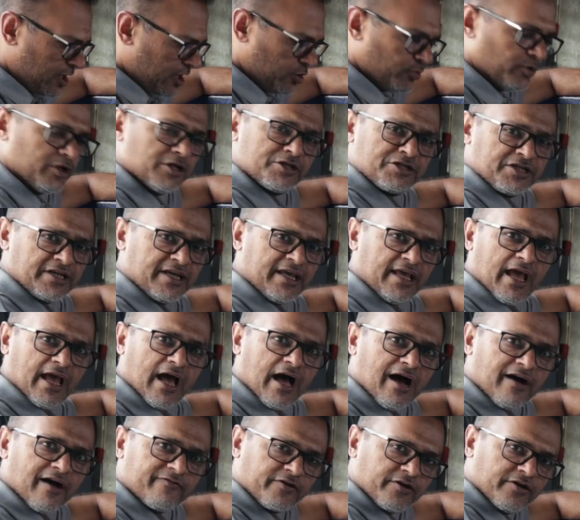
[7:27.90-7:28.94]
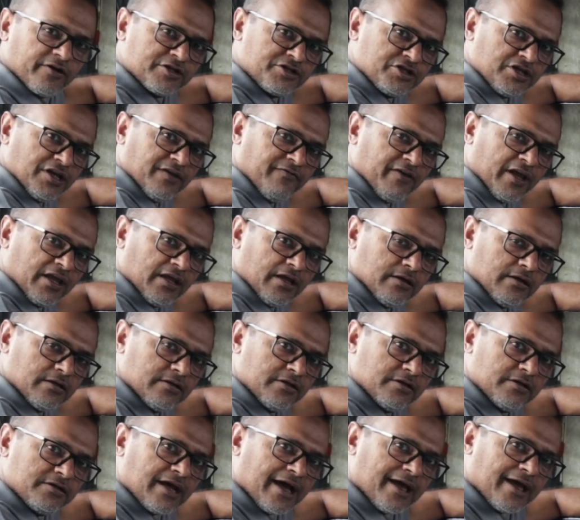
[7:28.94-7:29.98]
You will see after
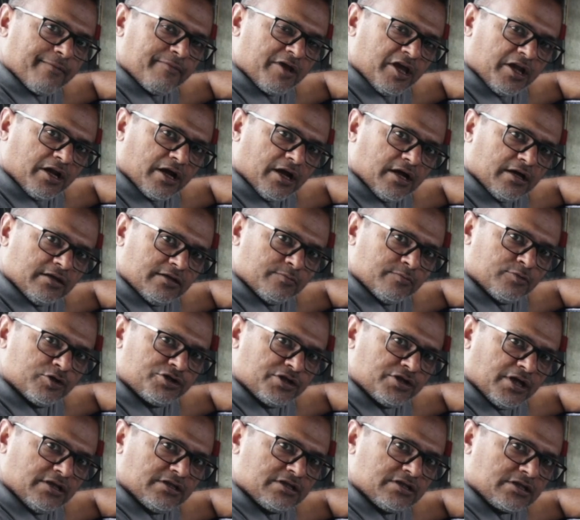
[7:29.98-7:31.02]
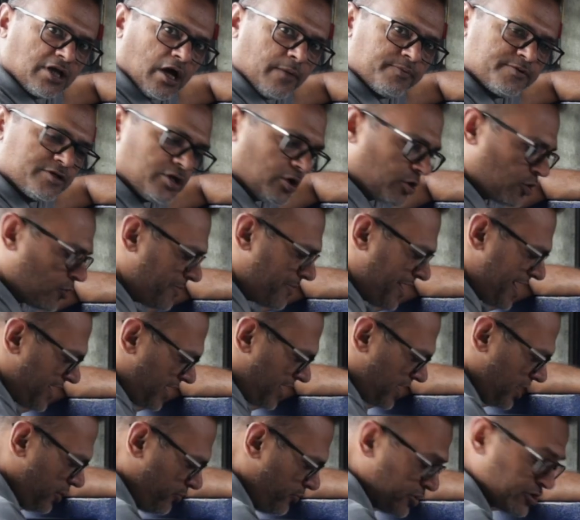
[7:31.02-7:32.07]
achieving the diameter, the machine stops
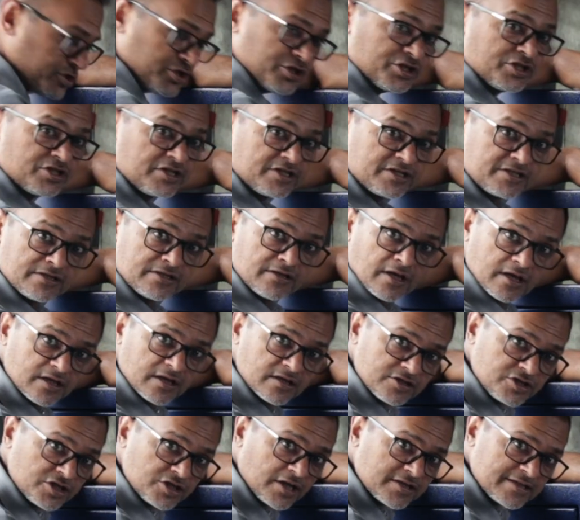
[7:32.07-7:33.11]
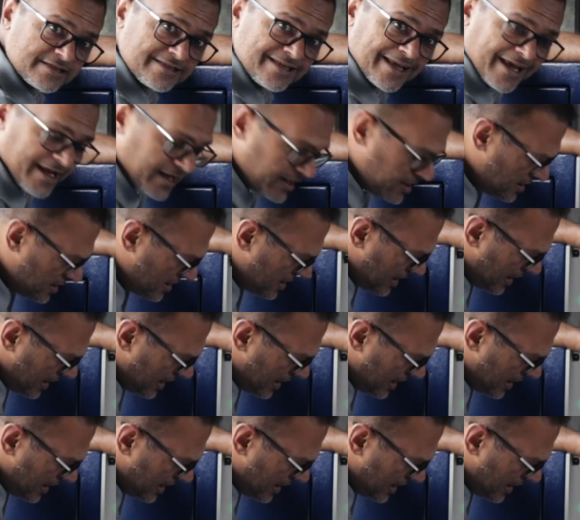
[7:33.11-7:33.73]
automatically, which it just did